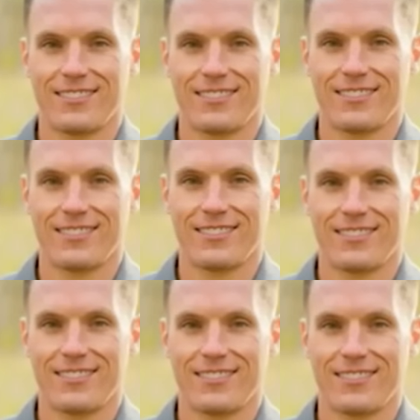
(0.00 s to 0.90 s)

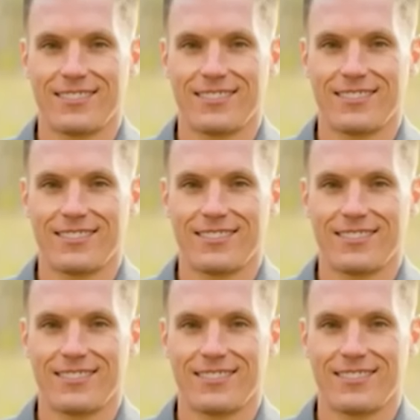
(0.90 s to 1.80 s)

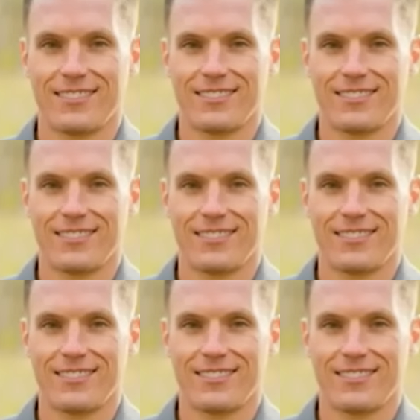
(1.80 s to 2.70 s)

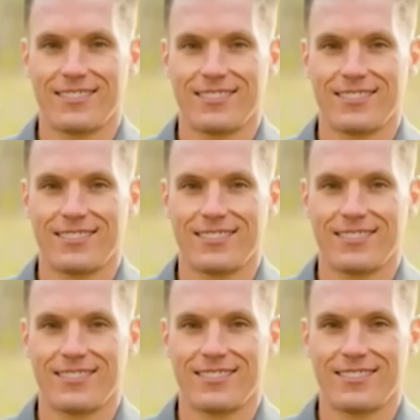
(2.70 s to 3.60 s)

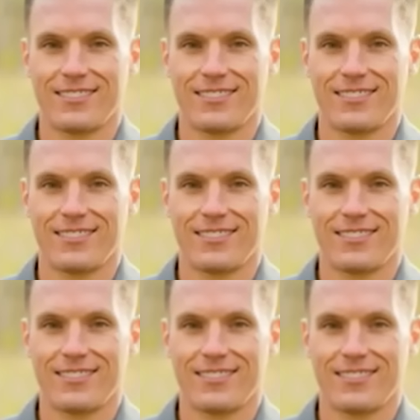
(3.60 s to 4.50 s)

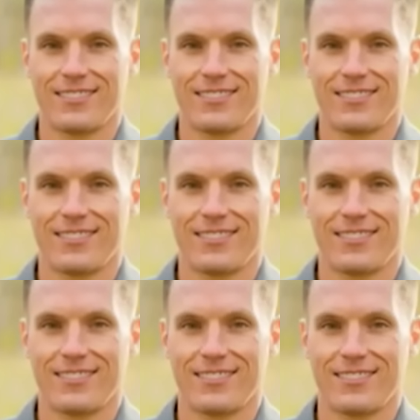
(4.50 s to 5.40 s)

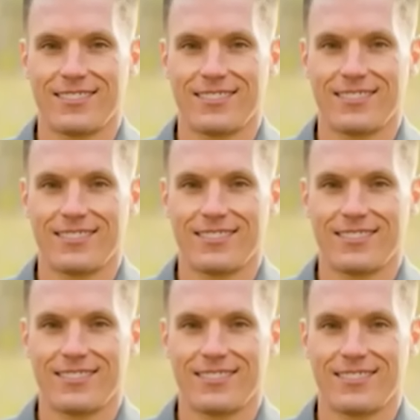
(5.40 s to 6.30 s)

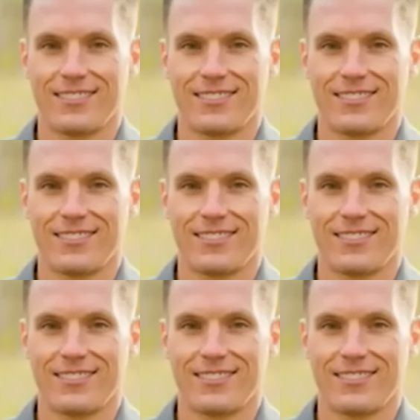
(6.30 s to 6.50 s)
[no speech]